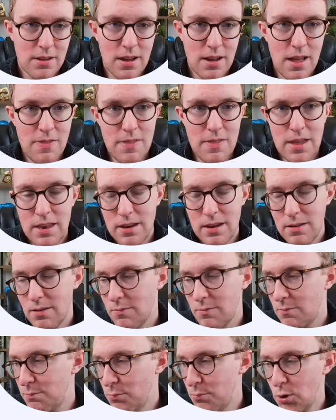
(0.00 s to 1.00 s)
And then
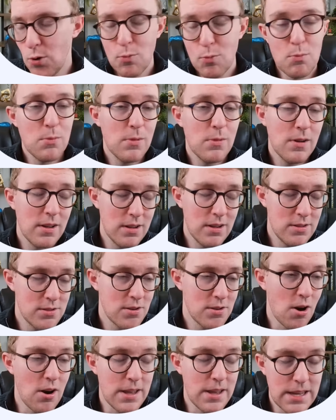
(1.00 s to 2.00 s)
boom, it
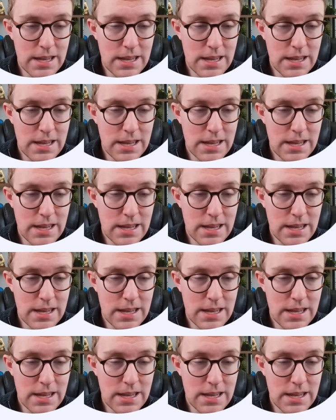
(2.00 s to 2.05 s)
started